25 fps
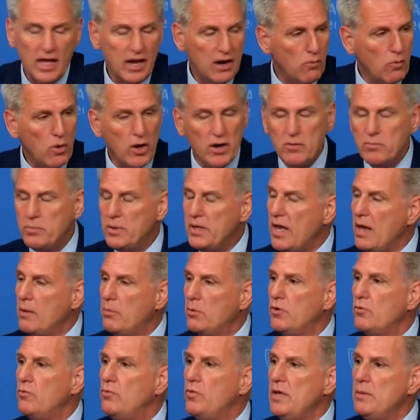And I want to be
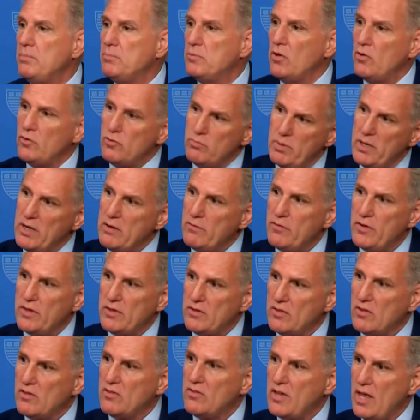able to reap those
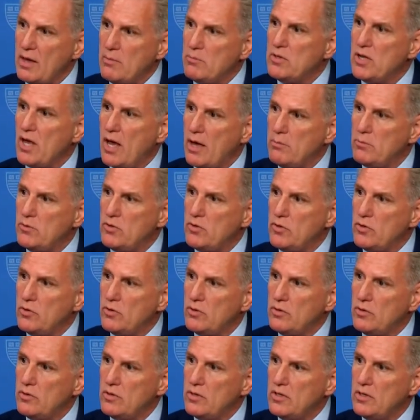benefits at the same time,
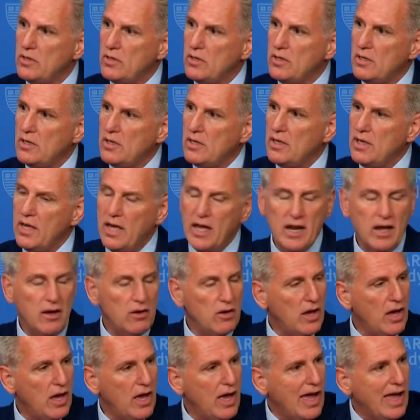too.
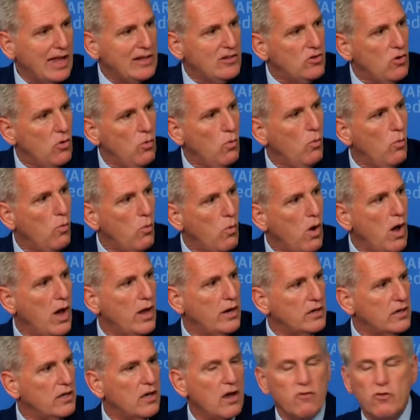And I don't
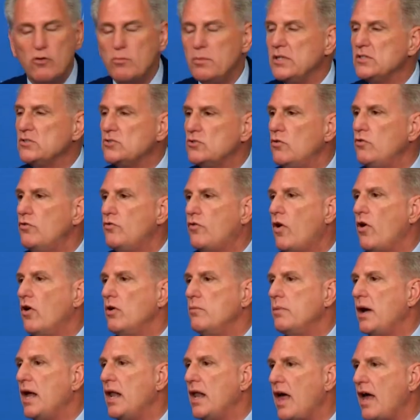want government so
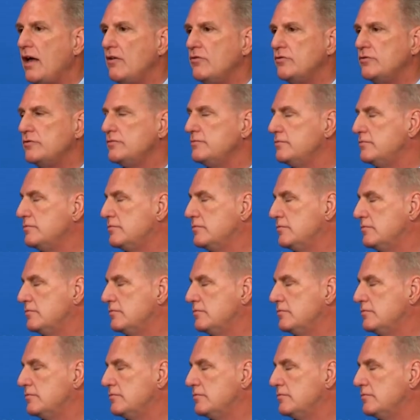far in my life.